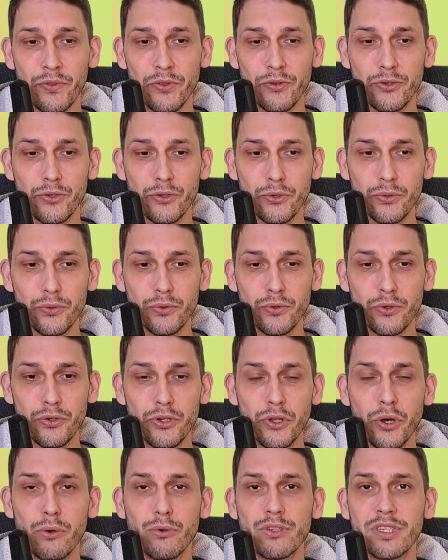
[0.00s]
to
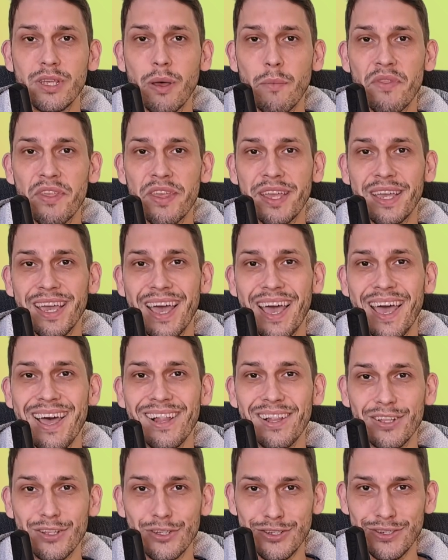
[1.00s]
know something
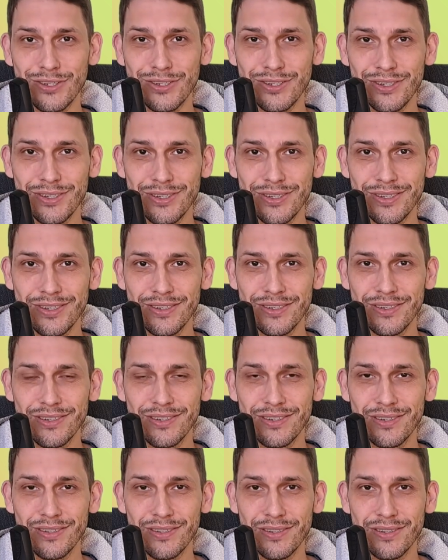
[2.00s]
else
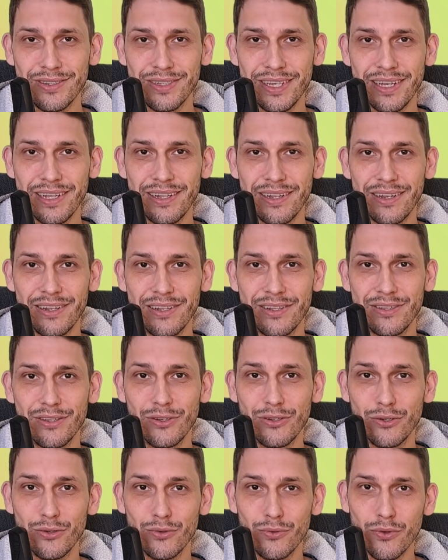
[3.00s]
than the
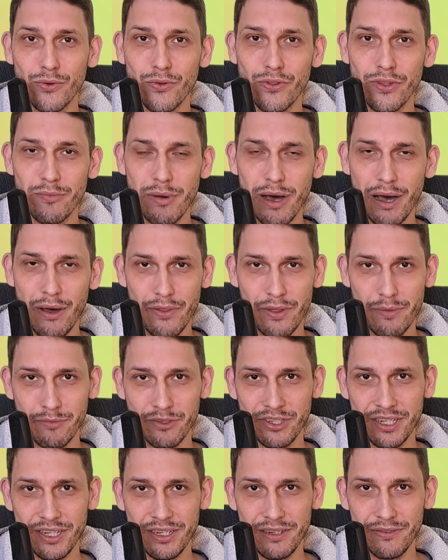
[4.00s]
truth about
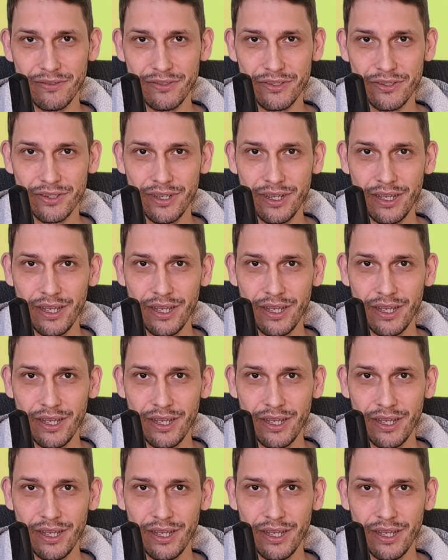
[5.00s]
themselves.